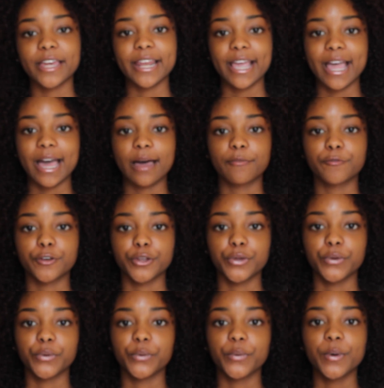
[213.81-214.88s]
that I have for
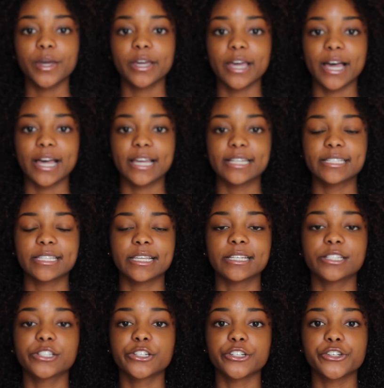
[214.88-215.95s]
you guys
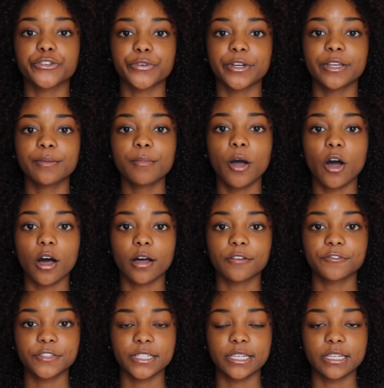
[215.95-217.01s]
is to trim
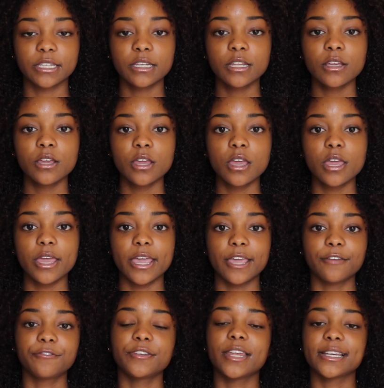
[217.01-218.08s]
often
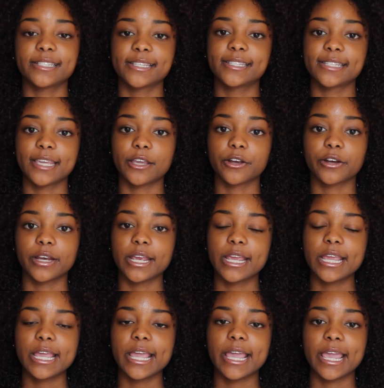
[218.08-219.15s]
if
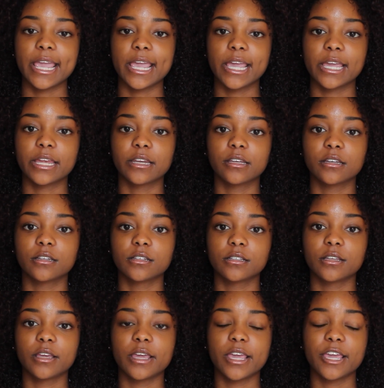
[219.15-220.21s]
necessary, and
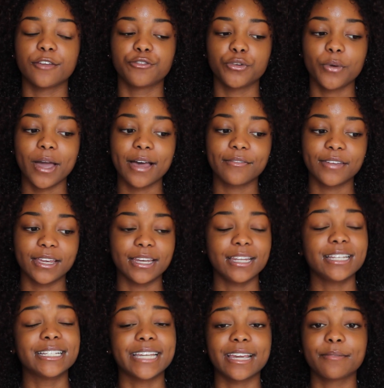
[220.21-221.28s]
if you have
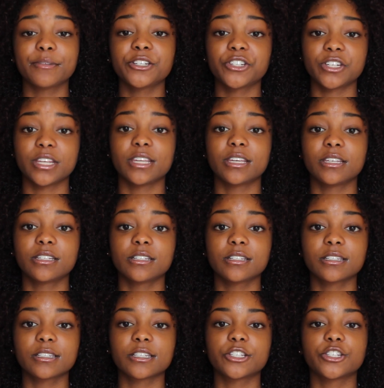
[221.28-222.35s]
any damaged
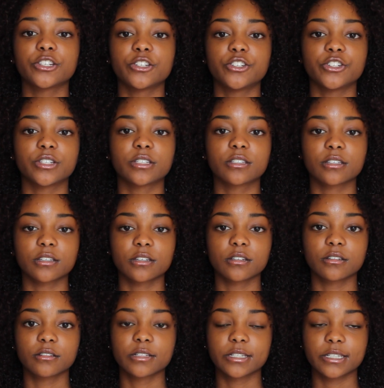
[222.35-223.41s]
ends, to just
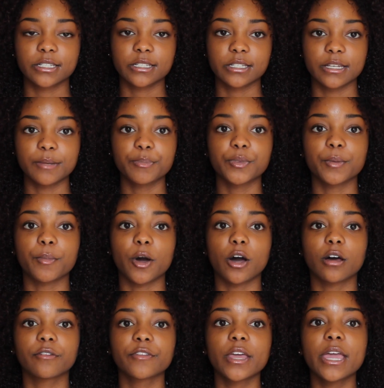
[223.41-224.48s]
snip them
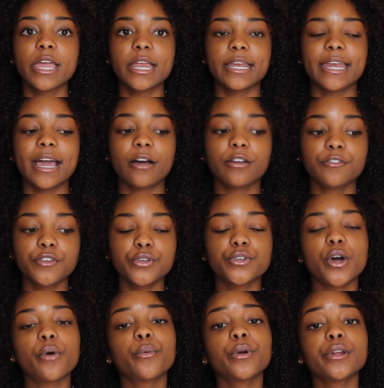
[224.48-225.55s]
off. Now, if you
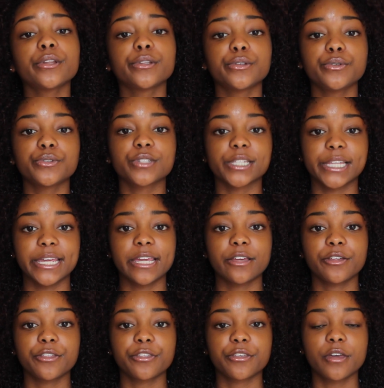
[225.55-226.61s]
don't want to lose
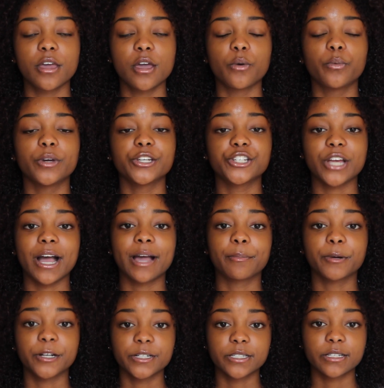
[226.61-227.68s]
length, which I
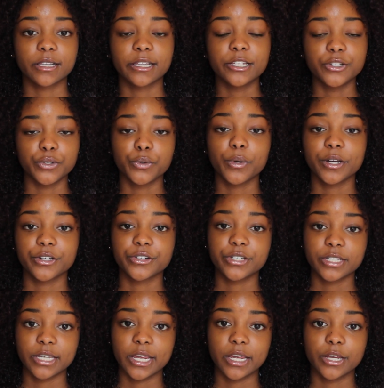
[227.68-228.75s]
personally do
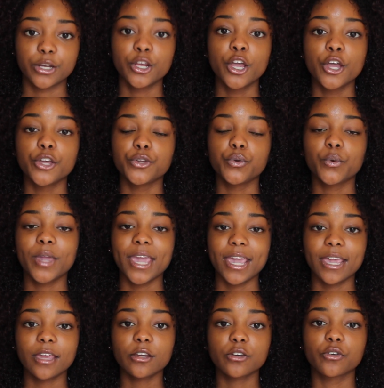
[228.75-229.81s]
understand, you
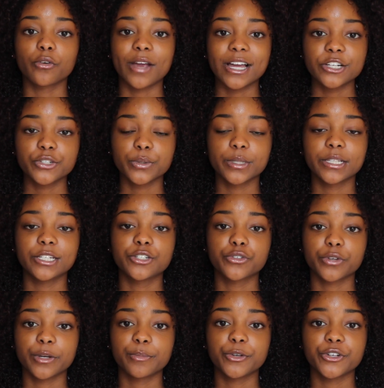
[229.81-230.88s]
can gradually
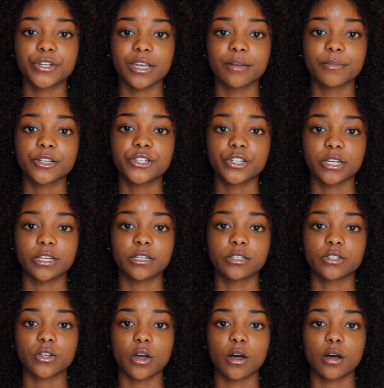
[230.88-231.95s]
trim your damaged
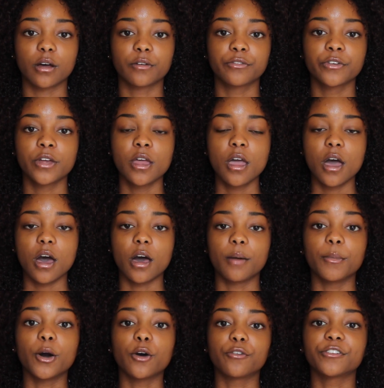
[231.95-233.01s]
ends off
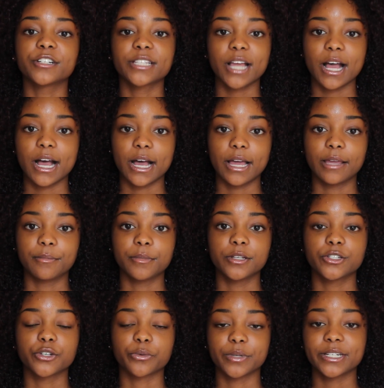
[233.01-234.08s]
over
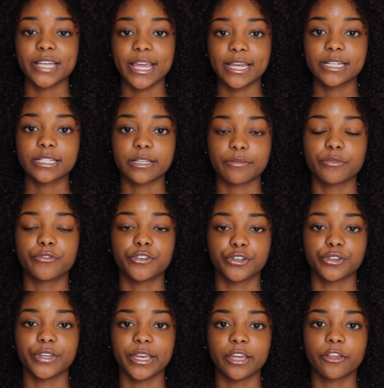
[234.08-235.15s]
time to retain some of
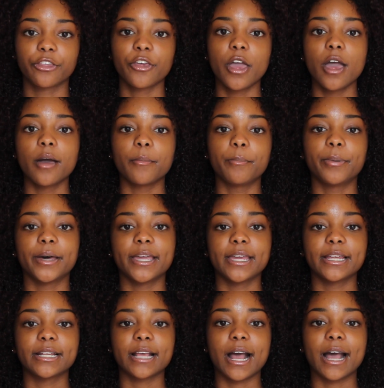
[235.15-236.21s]
your length.
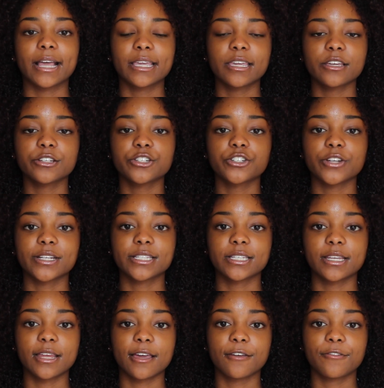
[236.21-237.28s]
But I can't stress
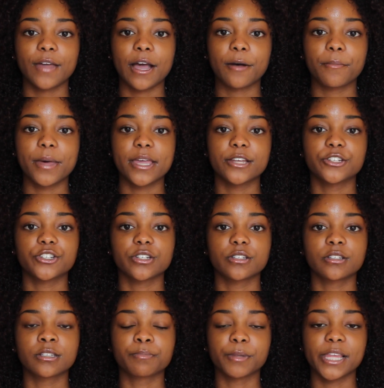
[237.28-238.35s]
enough how much
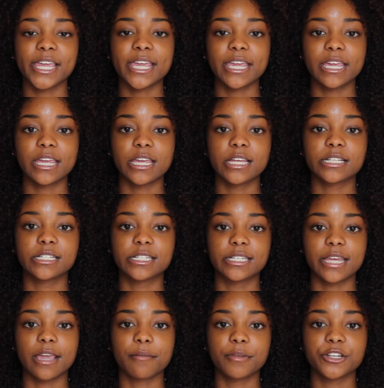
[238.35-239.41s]
split ends,
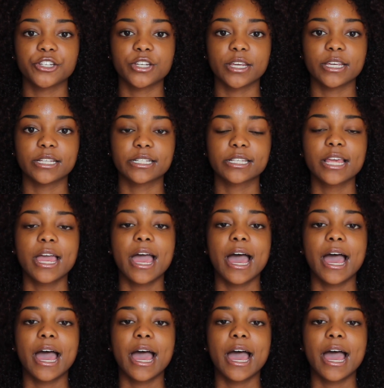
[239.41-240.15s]
damaged ends,